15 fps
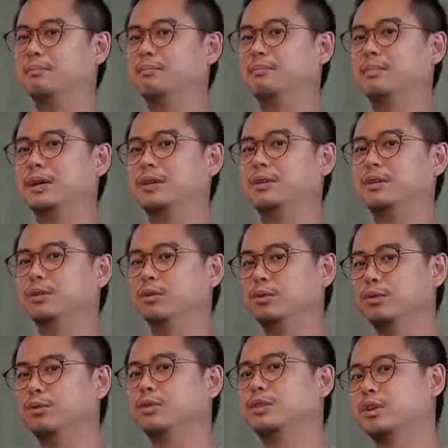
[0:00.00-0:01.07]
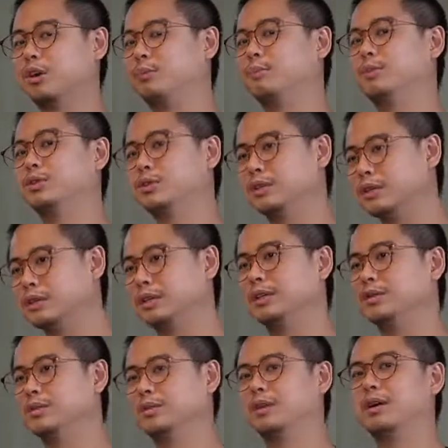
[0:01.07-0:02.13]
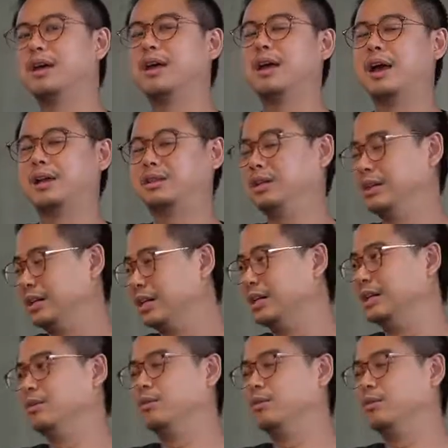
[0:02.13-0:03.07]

but you lose the opportunity to actually learn